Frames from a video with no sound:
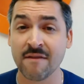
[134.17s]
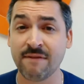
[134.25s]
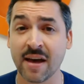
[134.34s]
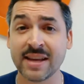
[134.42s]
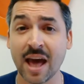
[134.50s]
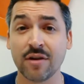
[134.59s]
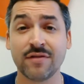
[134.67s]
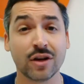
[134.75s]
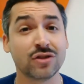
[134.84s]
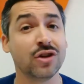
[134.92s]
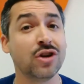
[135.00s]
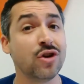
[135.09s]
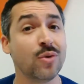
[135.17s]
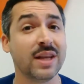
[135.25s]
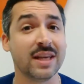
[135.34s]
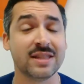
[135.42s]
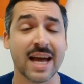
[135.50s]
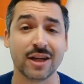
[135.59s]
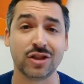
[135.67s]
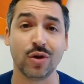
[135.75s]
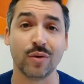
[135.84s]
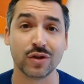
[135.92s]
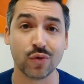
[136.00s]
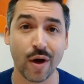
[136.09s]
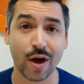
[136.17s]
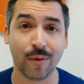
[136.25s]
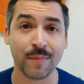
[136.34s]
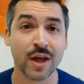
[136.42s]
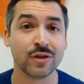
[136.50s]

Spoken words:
find out if there's an annuity attached to it as well,